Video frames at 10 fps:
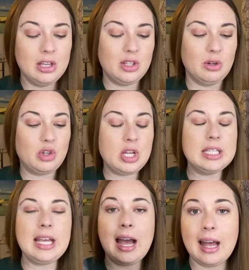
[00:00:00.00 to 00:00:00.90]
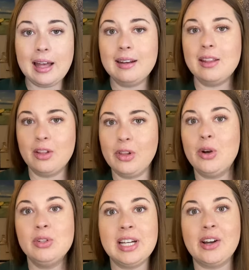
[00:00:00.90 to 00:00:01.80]
So she's had the
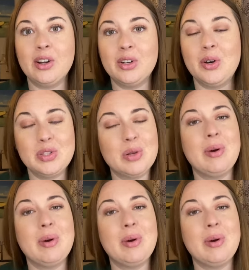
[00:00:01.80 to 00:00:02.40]
lowdown on Coastal